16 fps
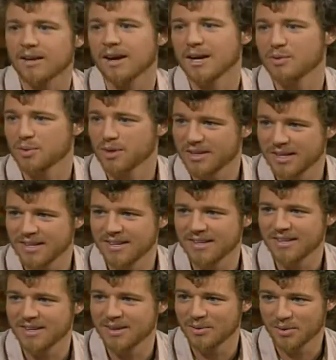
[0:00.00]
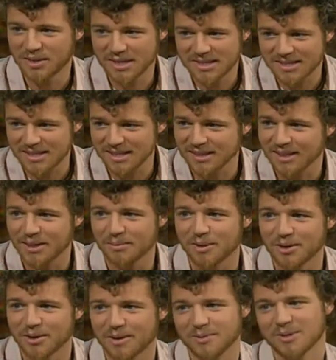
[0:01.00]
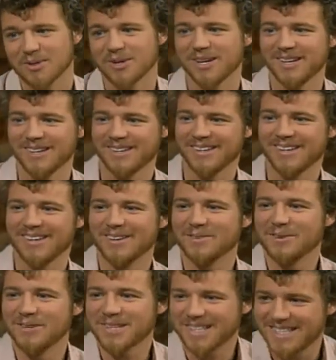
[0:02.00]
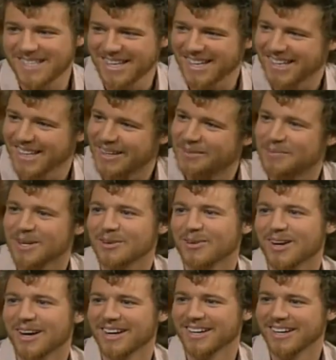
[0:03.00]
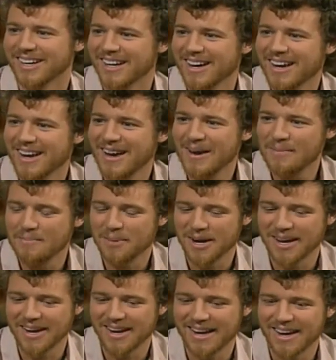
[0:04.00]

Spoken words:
lied. We did see a little bit of, I'm sorry. We did see a little bit of water. But